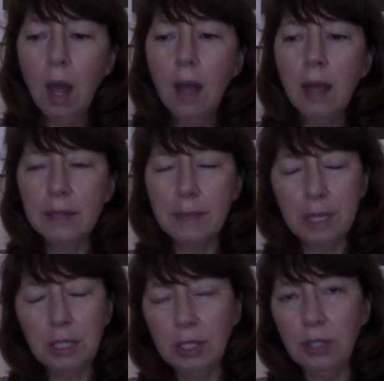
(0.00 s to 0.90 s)
As I
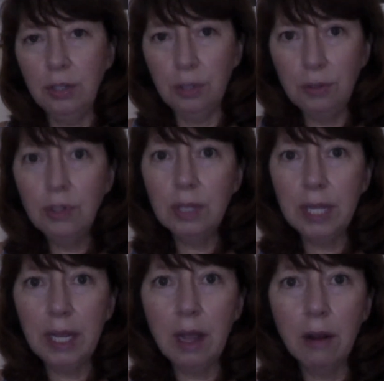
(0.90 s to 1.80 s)
mentioned,
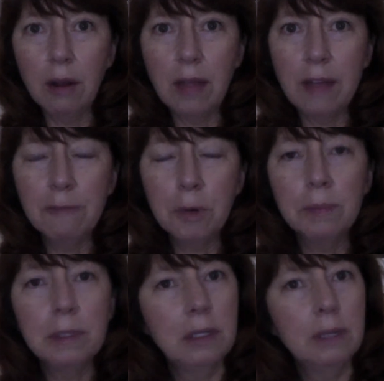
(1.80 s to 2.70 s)
usually our life
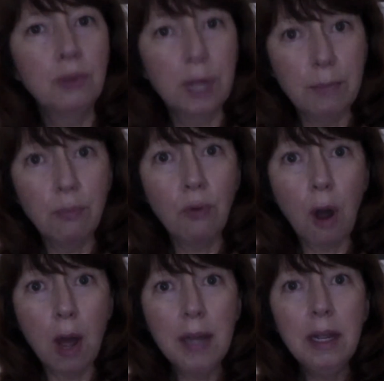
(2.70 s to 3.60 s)
purpose is pretty
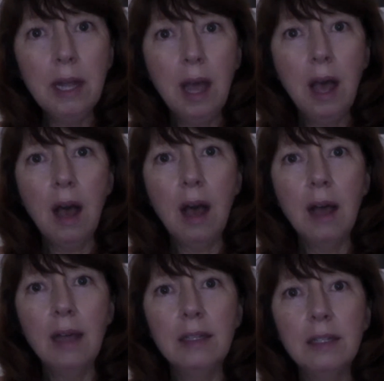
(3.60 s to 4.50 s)
broad,
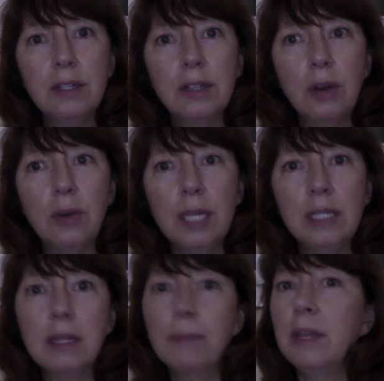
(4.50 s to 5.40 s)
so it's
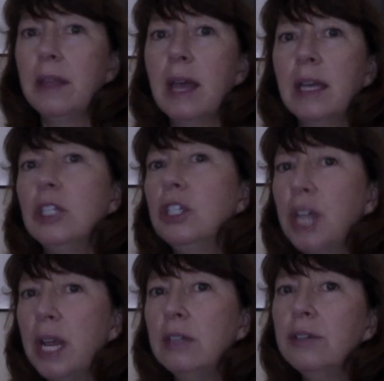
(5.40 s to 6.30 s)
something that can
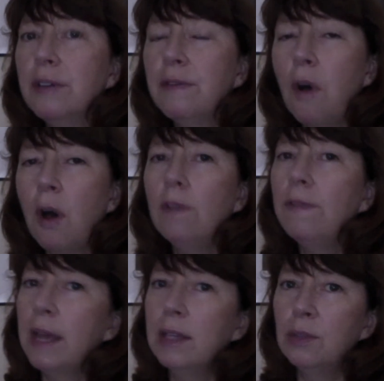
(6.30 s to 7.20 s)
change and evolve
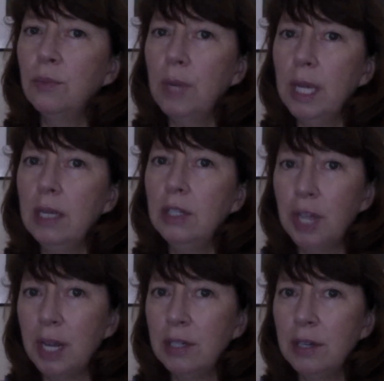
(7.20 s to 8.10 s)
as we
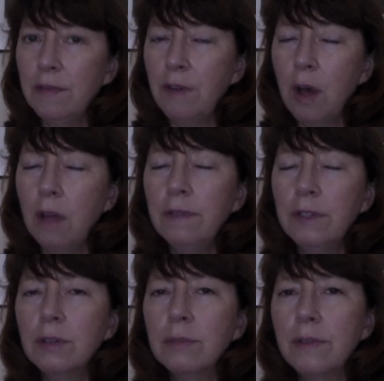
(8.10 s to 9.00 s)
change and evolve in
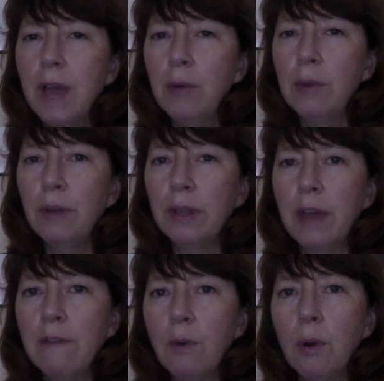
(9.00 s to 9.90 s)
terms of how we bring that
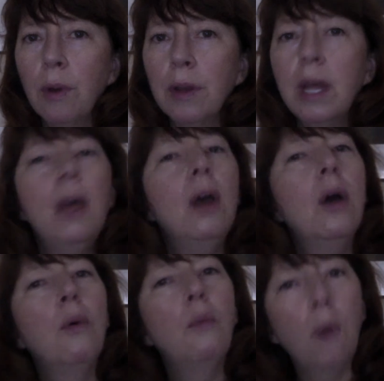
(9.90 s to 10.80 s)
forward.
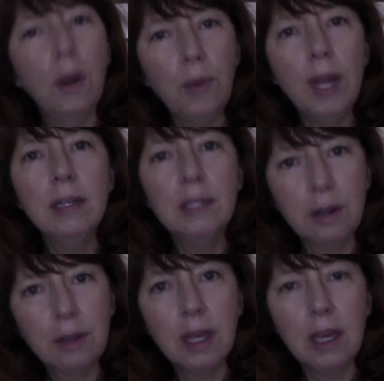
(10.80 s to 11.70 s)
One way to
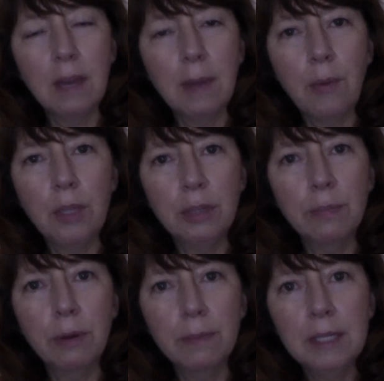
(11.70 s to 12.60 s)
start thinking about what your
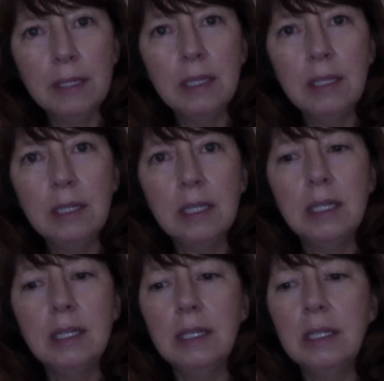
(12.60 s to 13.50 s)
purpose
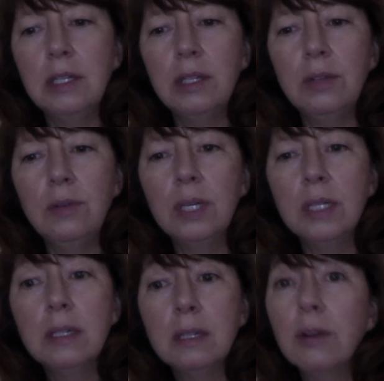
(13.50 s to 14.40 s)
is to
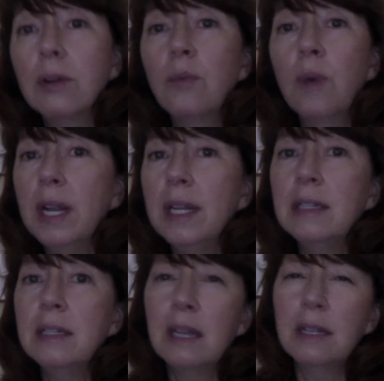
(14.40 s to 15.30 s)
consider what it
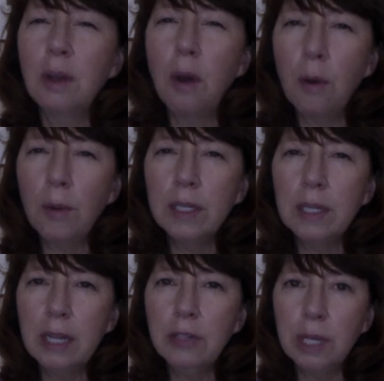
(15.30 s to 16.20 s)
is that's always
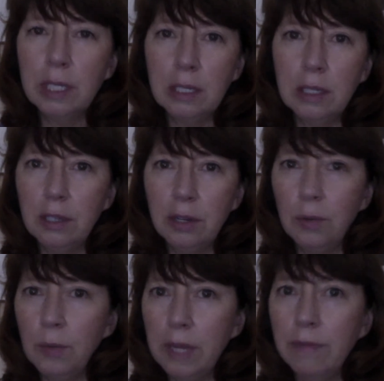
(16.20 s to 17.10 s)
interested you,
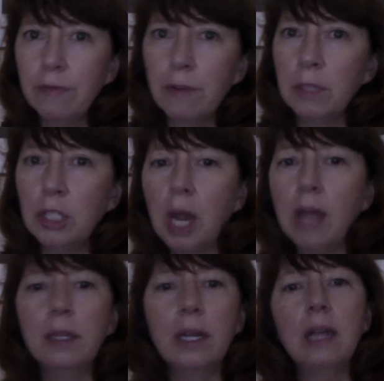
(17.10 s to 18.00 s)
even from a
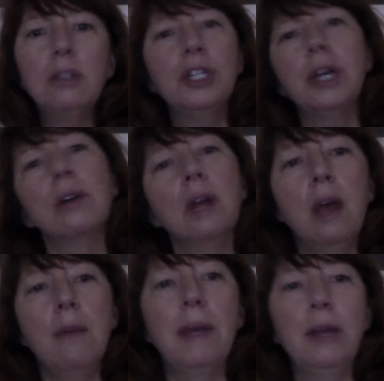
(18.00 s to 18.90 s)
child. And I'll share
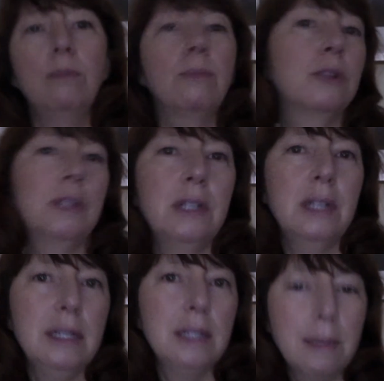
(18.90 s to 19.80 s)
my own personal
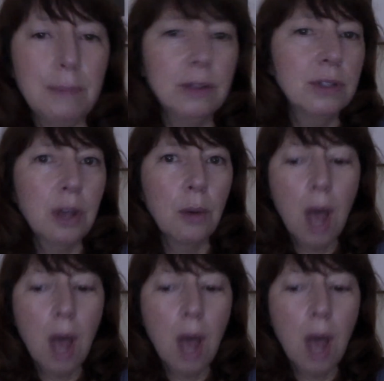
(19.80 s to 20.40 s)
examples. So